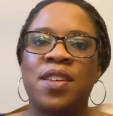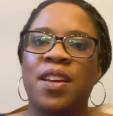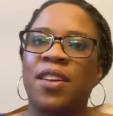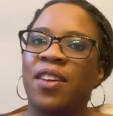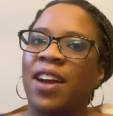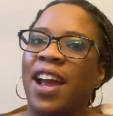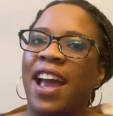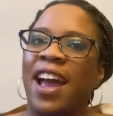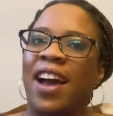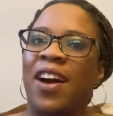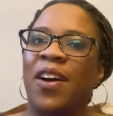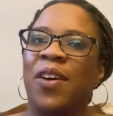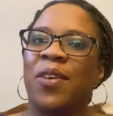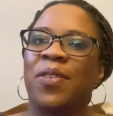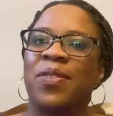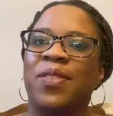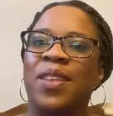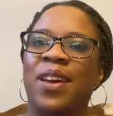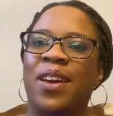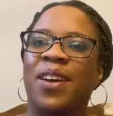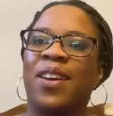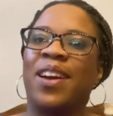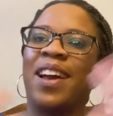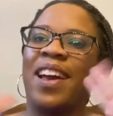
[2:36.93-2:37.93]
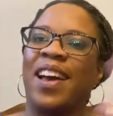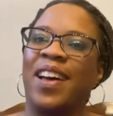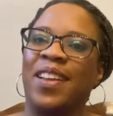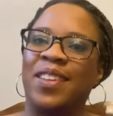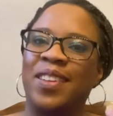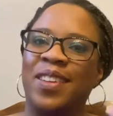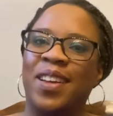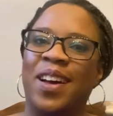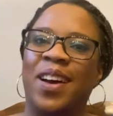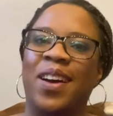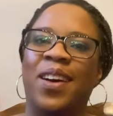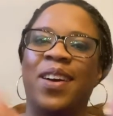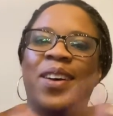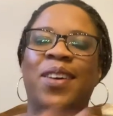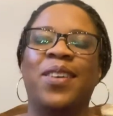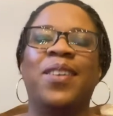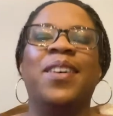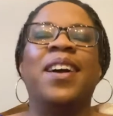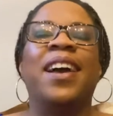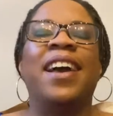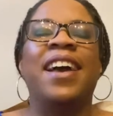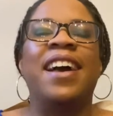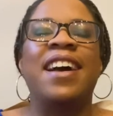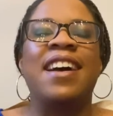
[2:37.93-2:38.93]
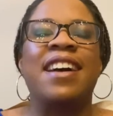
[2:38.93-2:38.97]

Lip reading: that are out there, hello.